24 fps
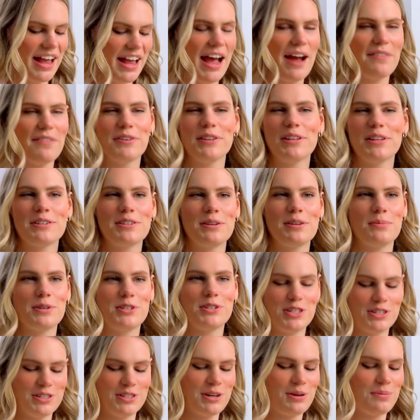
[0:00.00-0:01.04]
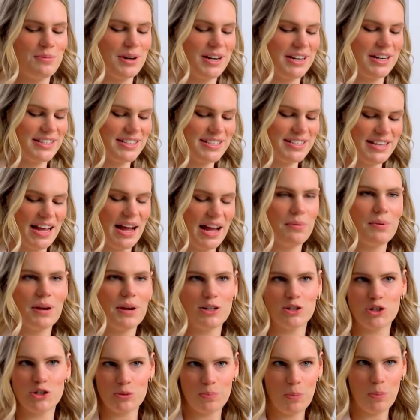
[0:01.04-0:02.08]
everything so much easier when it's set. We can
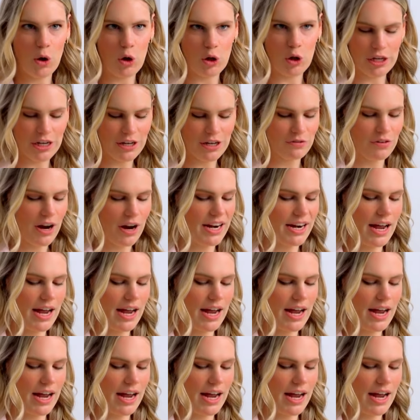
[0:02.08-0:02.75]
just pull it right